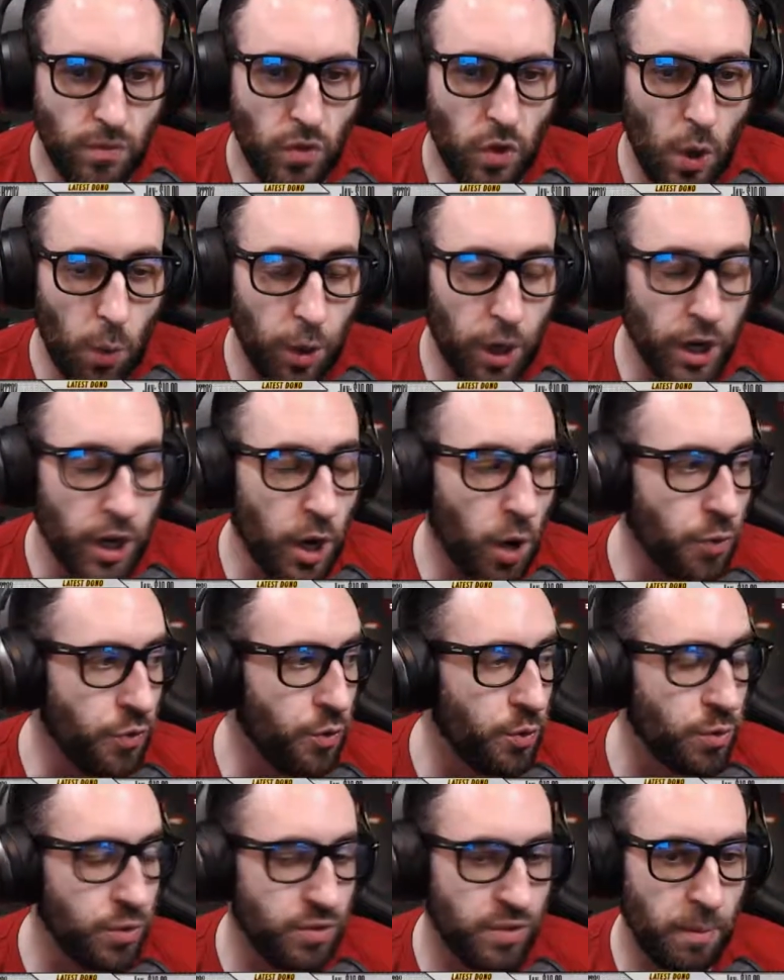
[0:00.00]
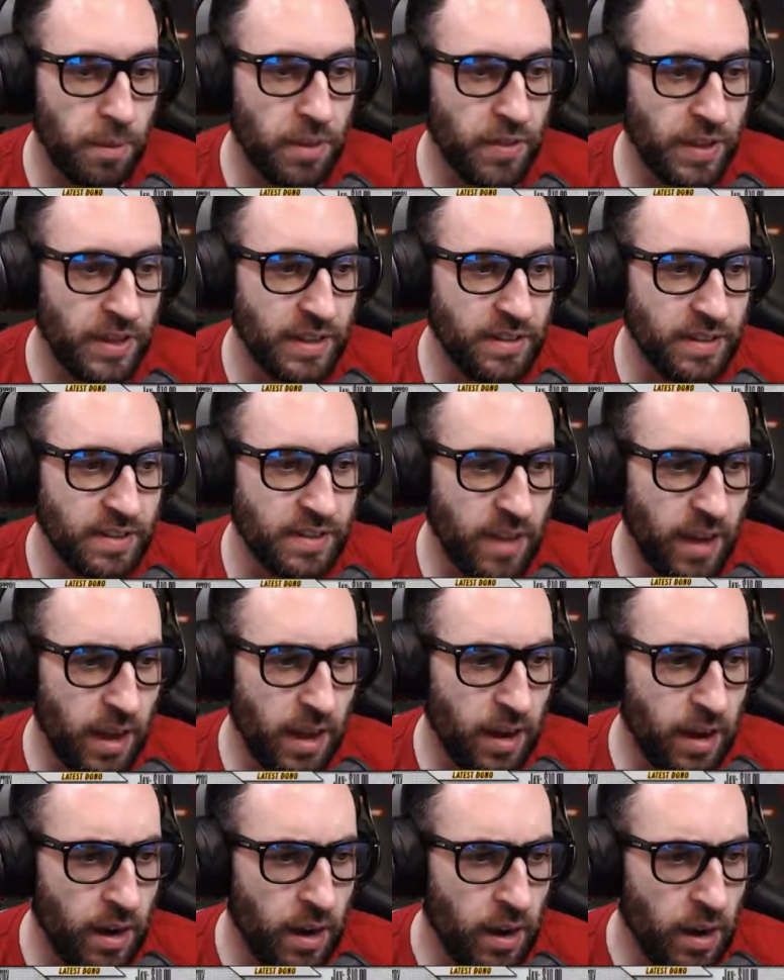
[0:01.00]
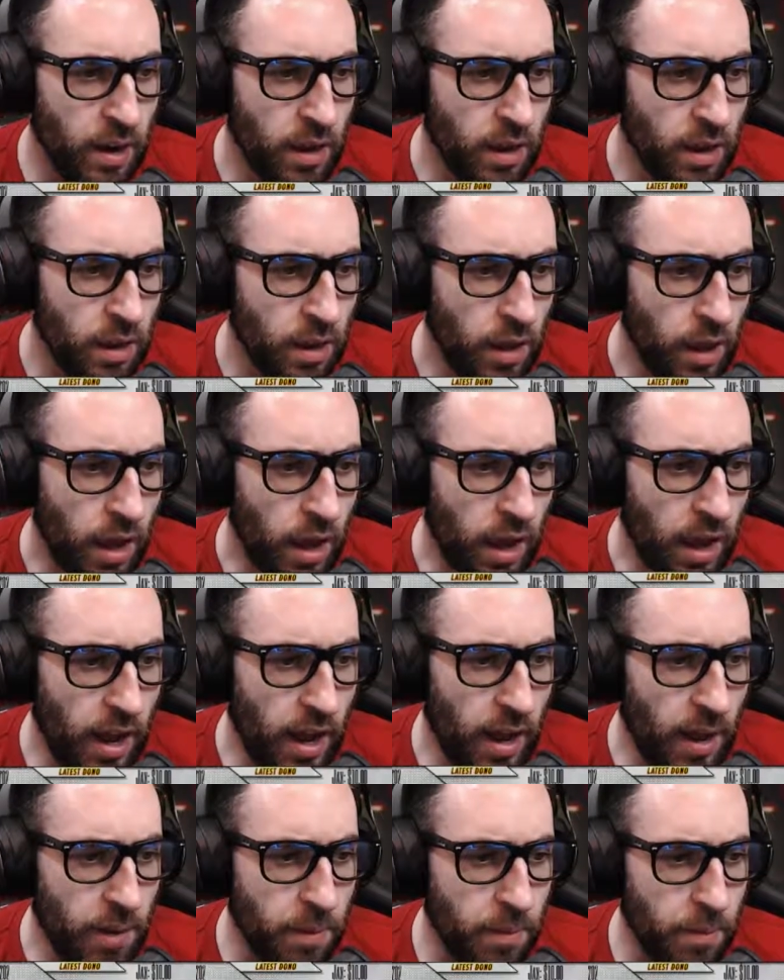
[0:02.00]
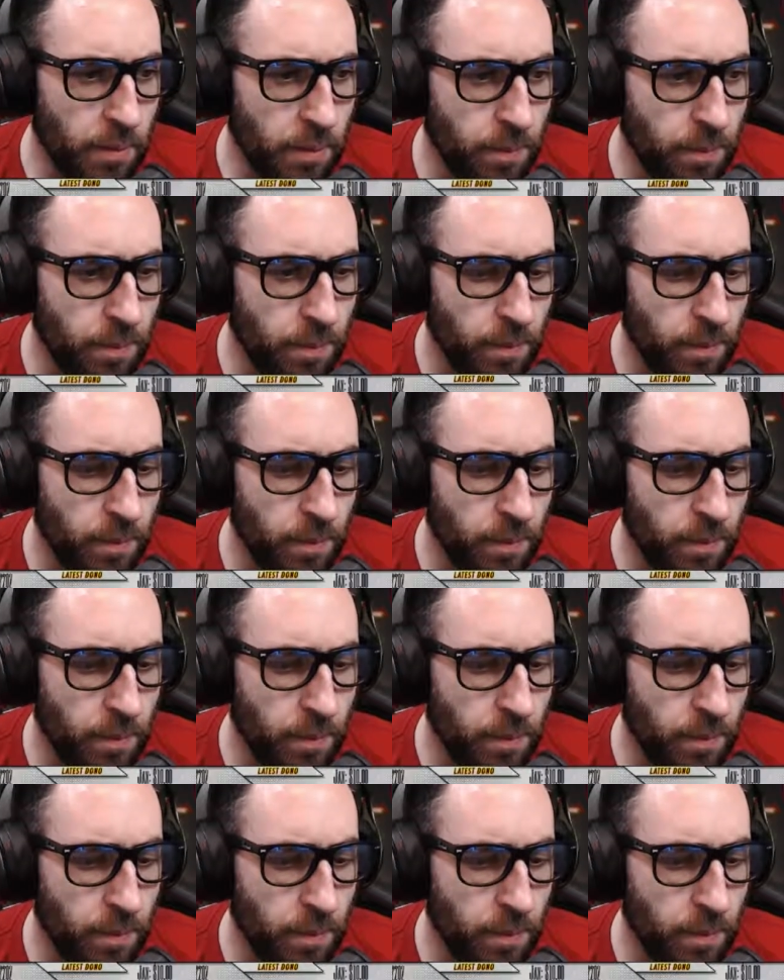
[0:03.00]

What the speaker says: We're going to go through some of the things he said. Until